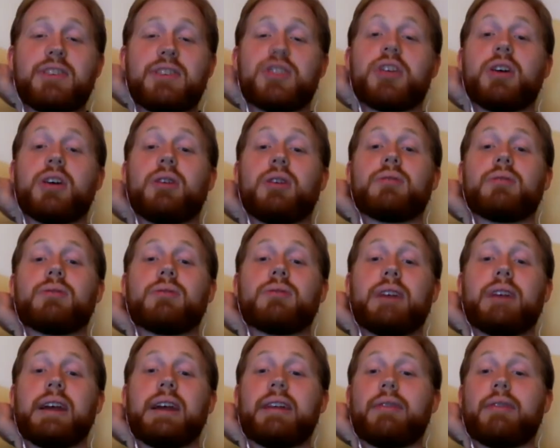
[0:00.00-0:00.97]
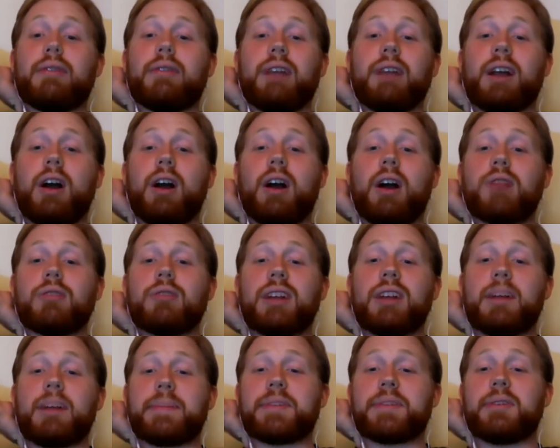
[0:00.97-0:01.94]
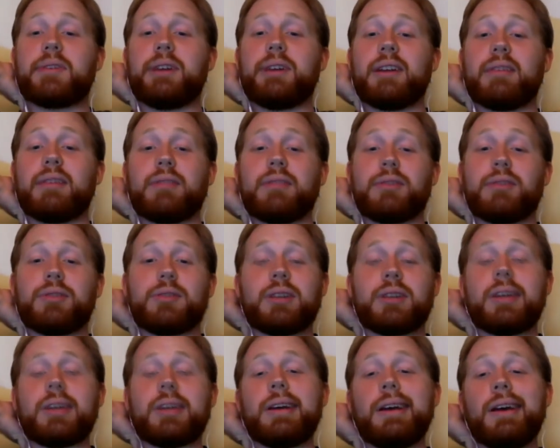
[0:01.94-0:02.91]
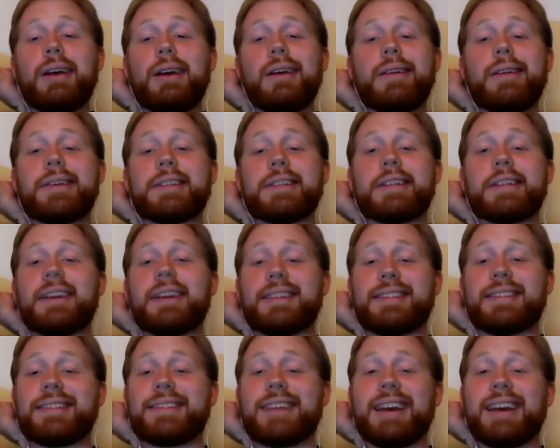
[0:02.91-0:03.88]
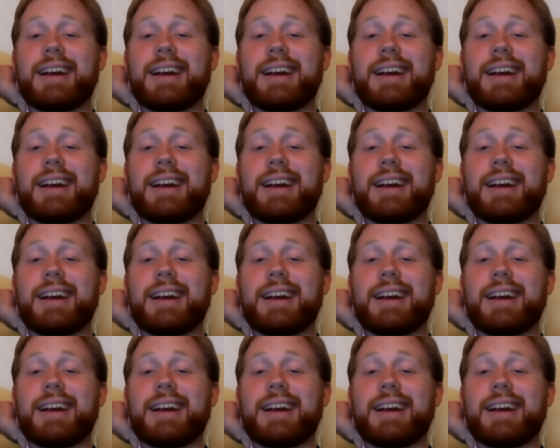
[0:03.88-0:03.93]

show, like 100 episode anniversary. You just can take